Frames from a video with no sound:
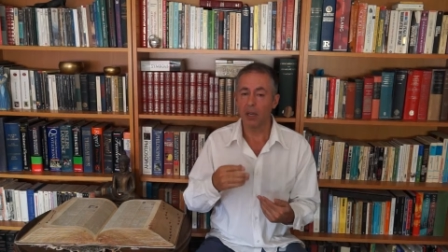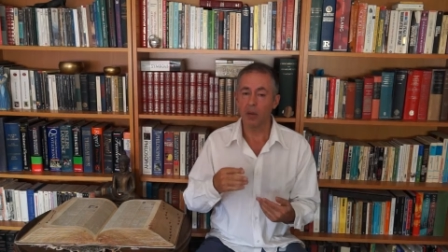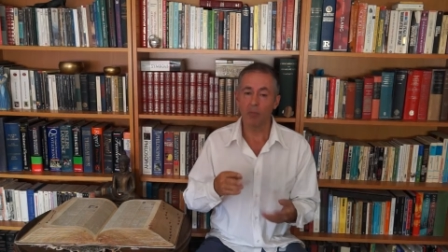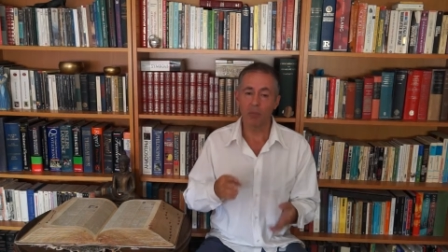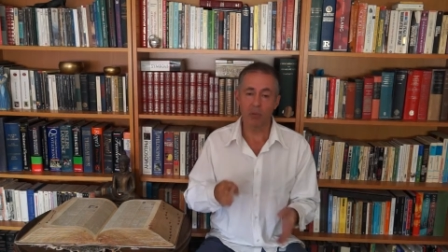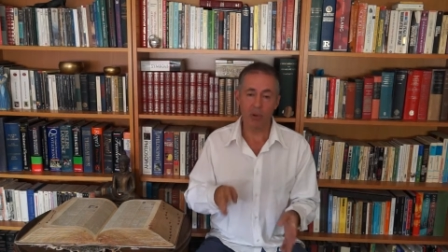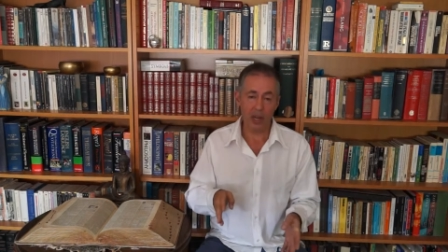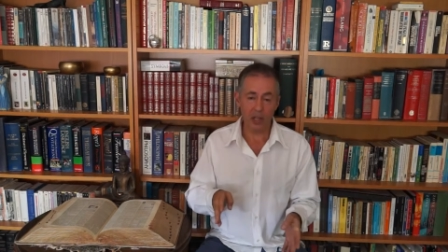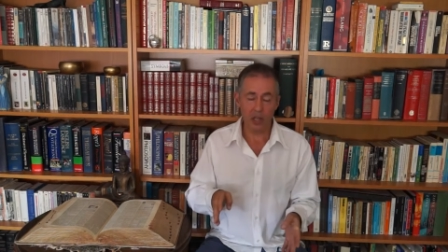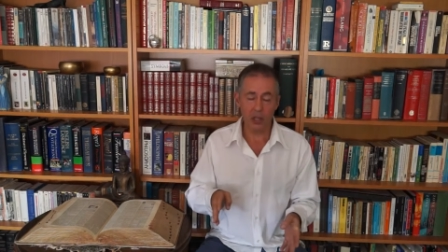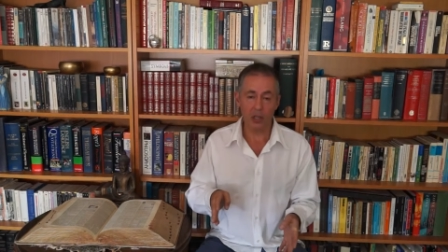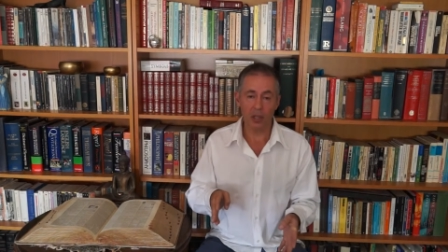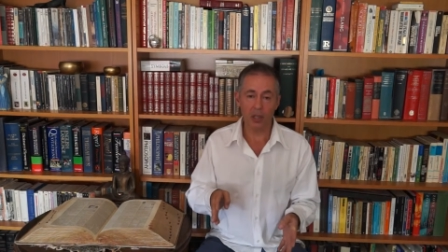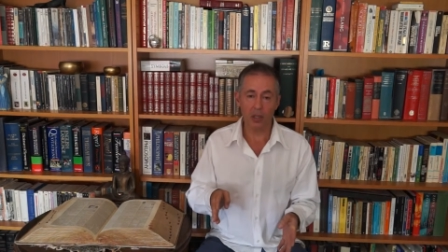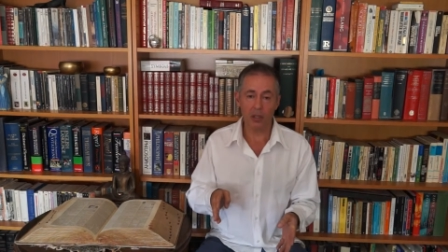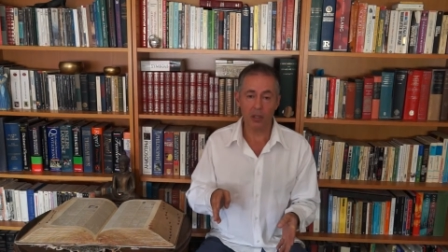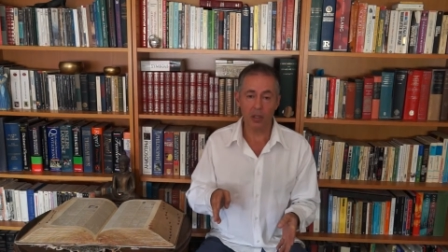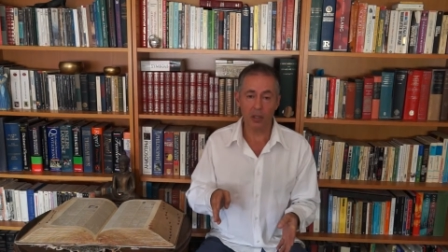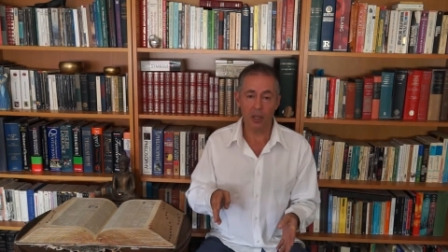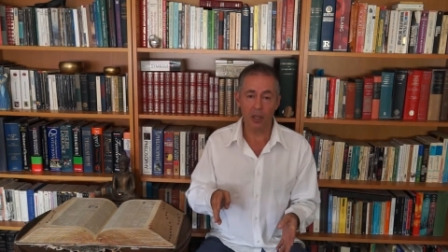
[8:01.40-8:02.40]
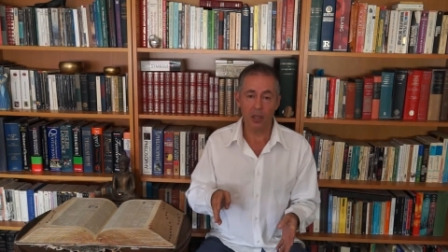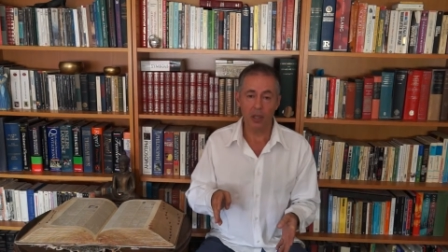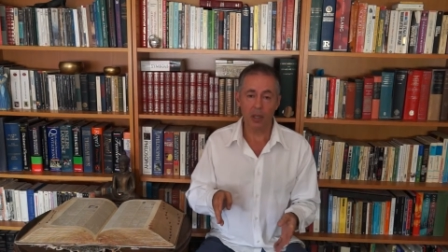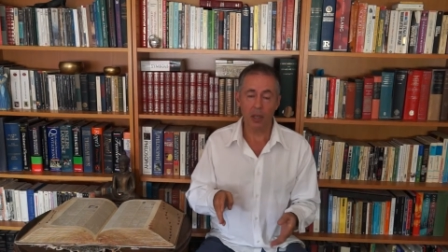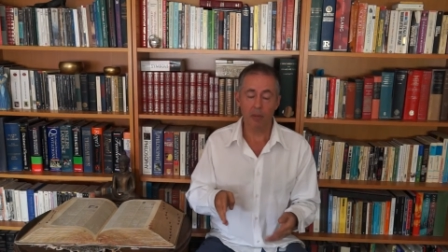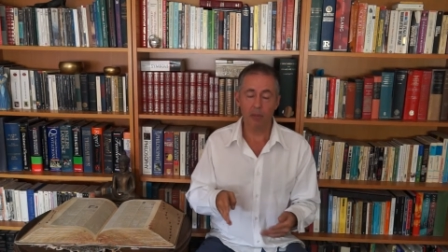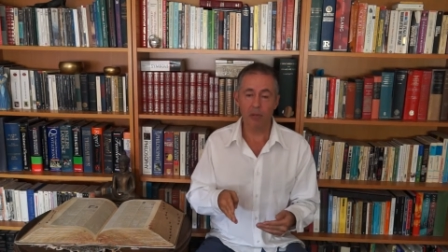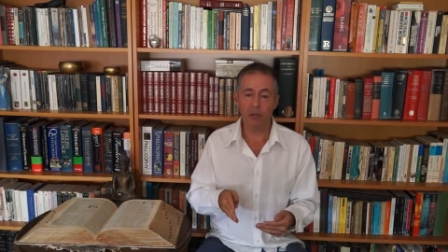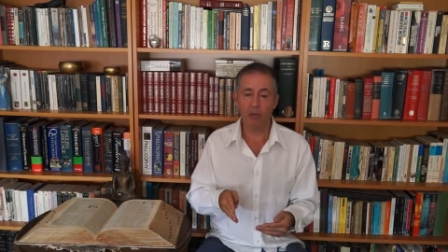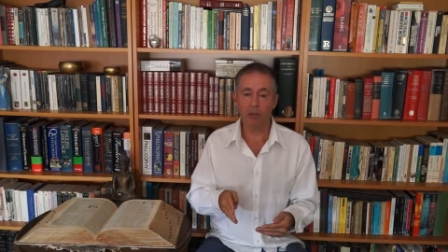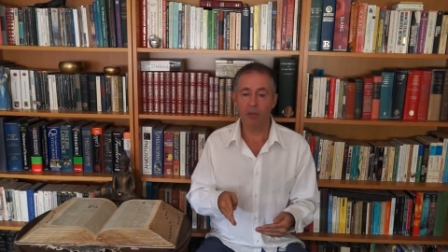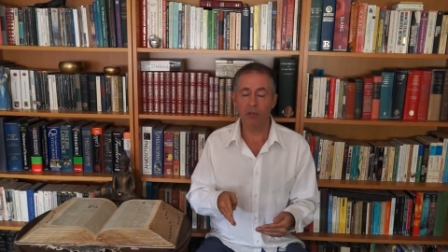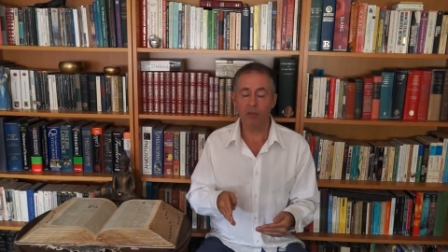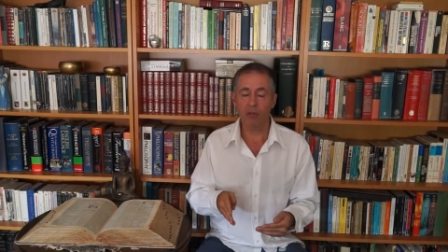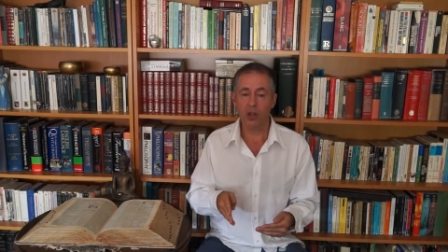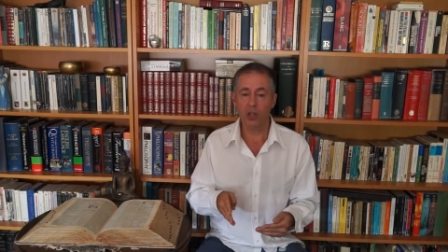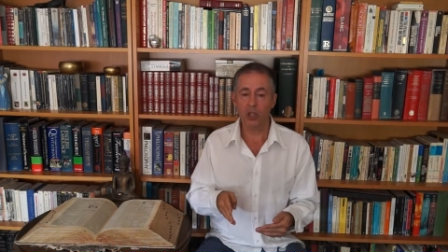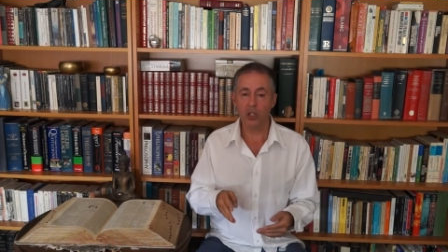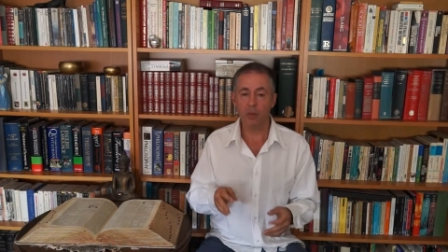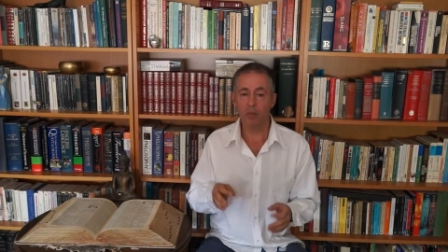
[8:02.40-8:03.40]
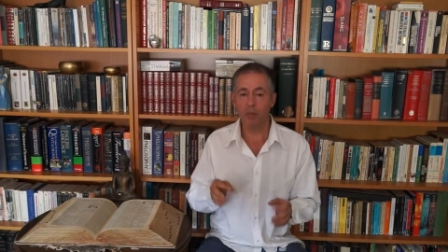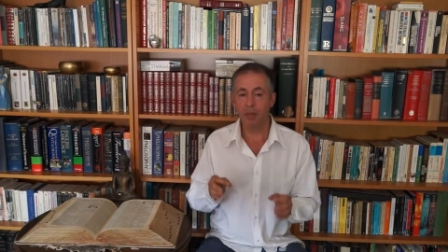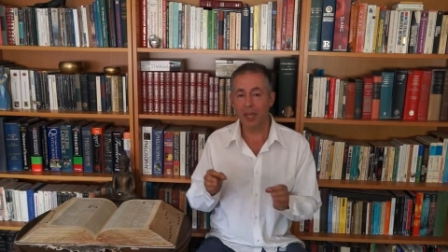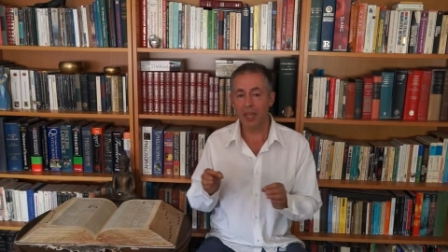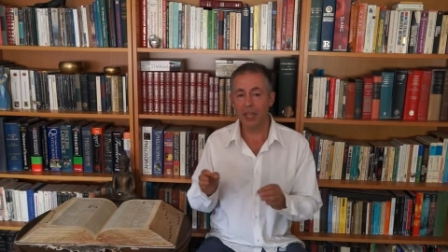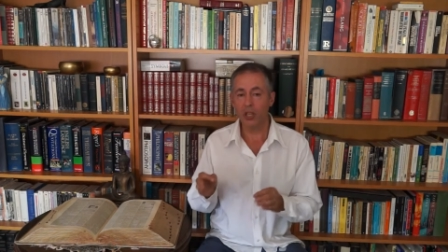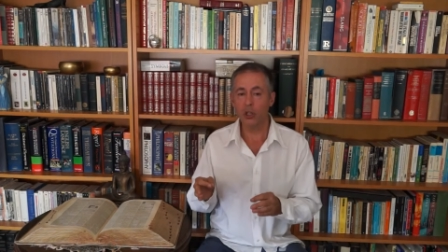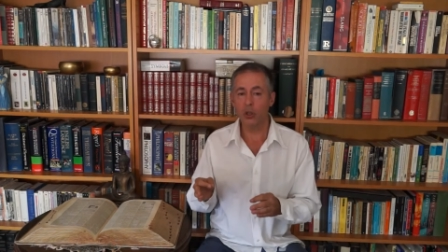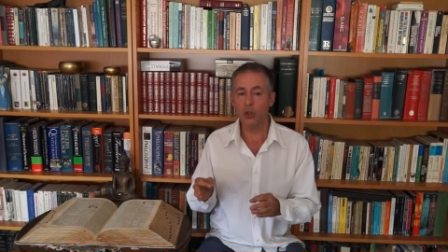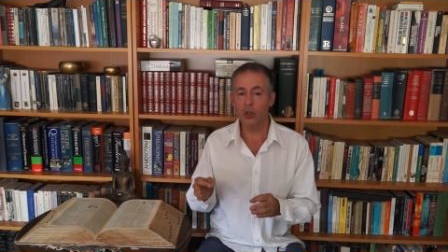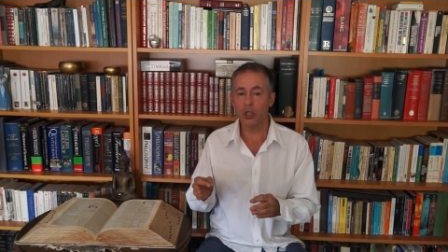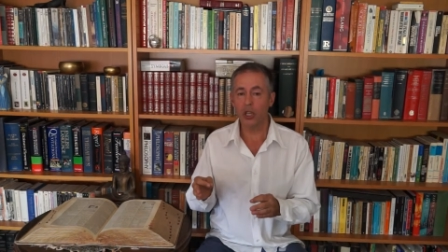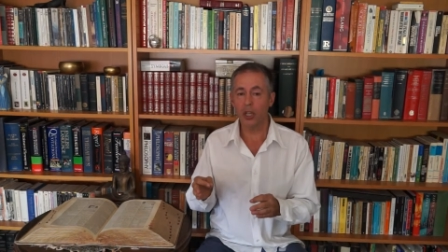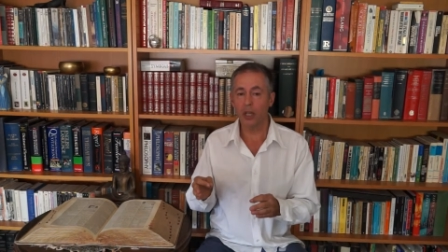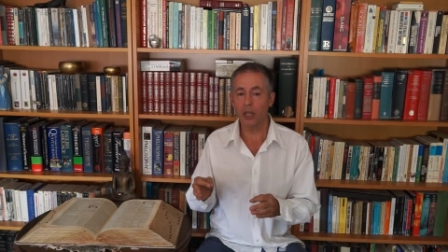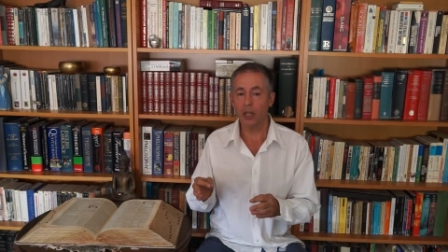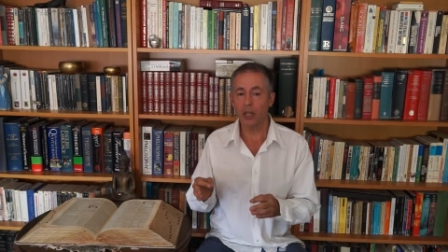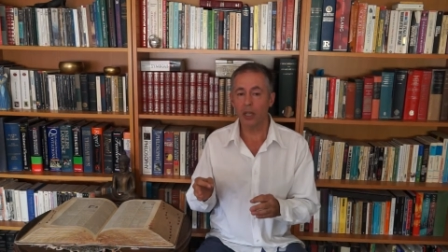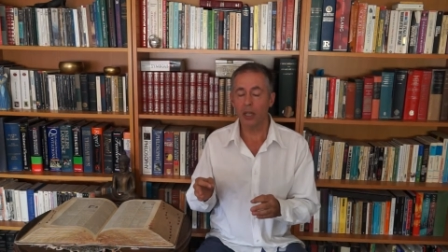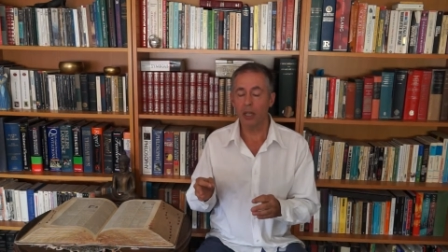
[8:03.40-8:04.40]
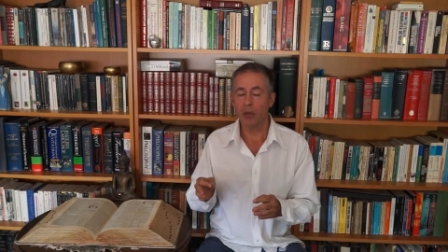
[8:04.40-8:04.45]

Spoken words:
Prejudice comes from the French préjugé,